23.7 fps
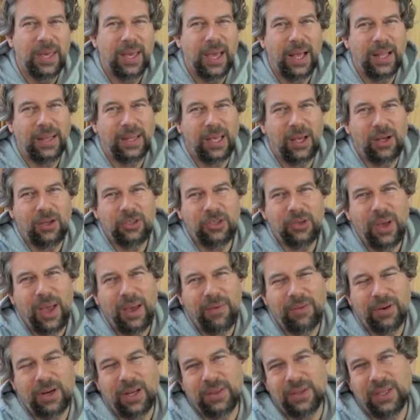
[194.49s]
And they also
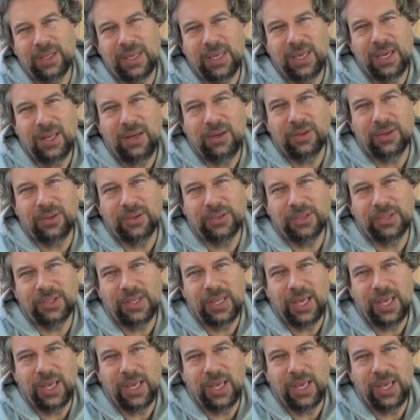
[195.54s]
have it on the Kindles.